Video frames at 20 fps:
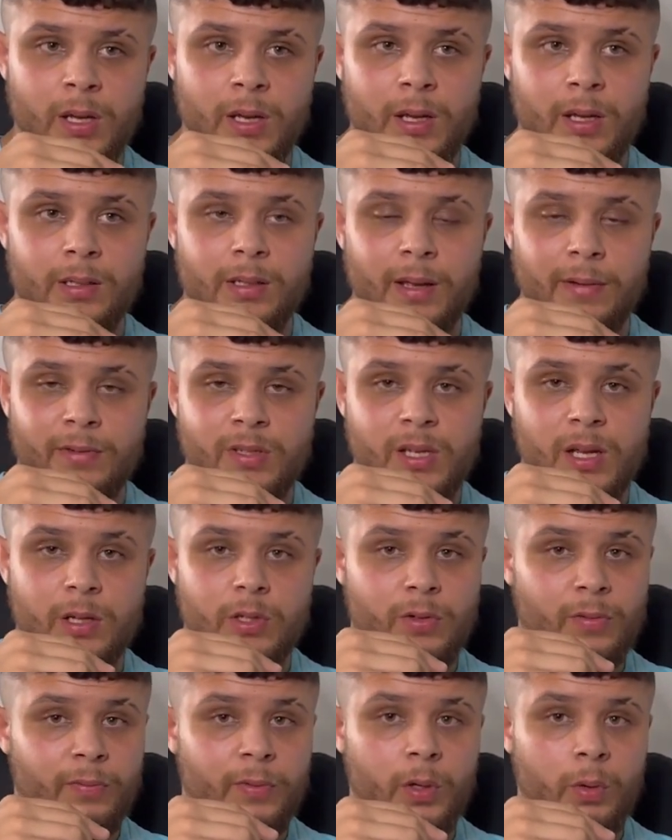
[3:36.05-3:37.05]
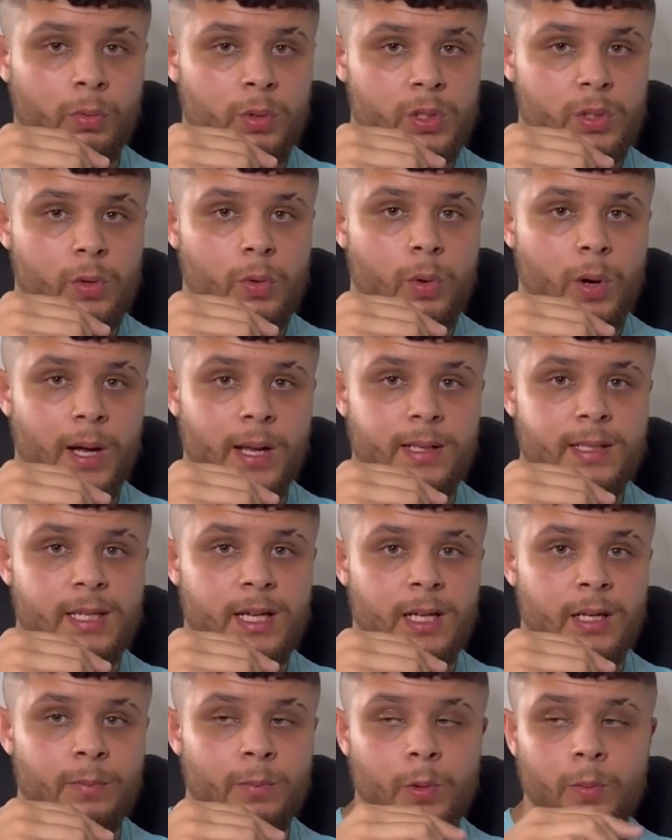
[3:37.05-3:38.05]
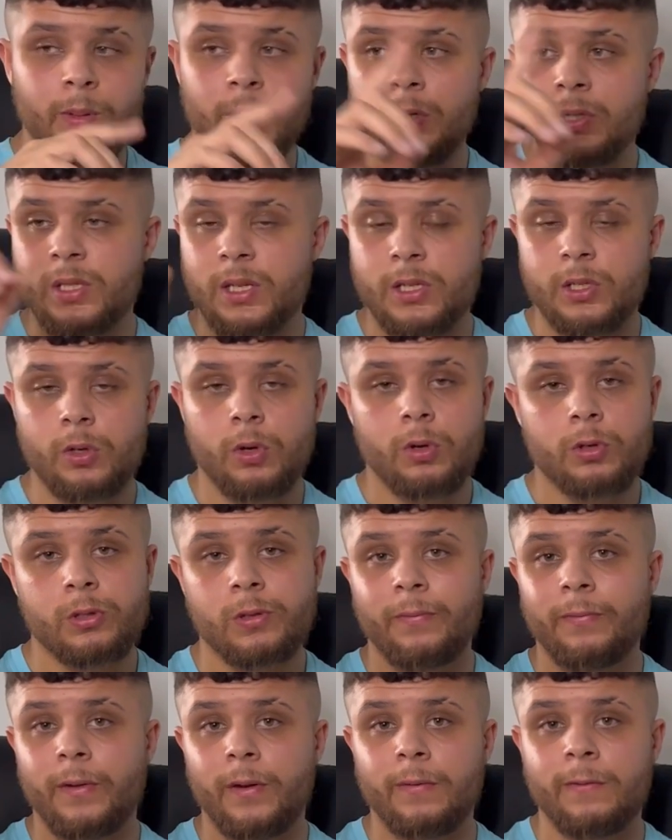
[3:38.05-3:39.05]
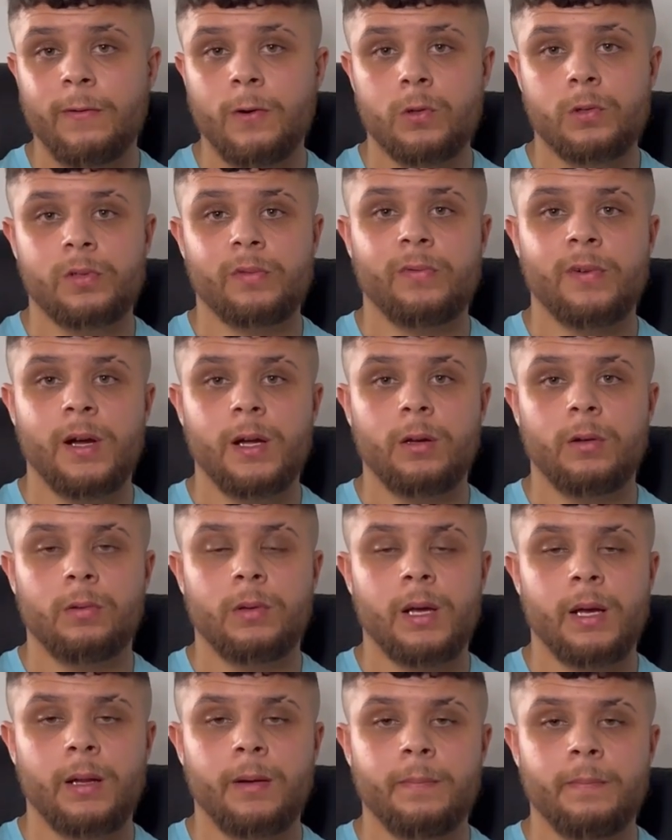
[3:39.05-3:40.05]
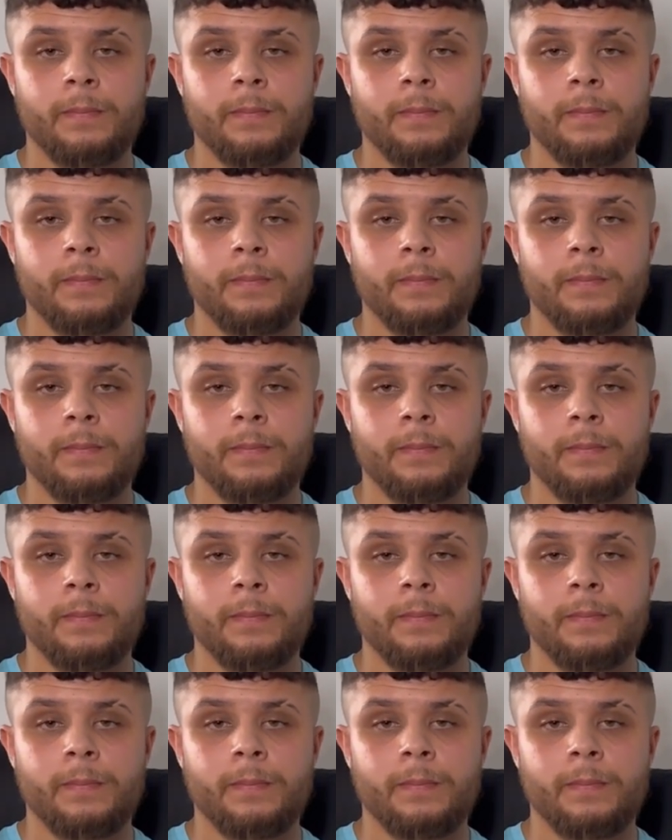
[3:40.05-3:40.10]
they've set something that wasn't quite attainable because they saw something falsified online.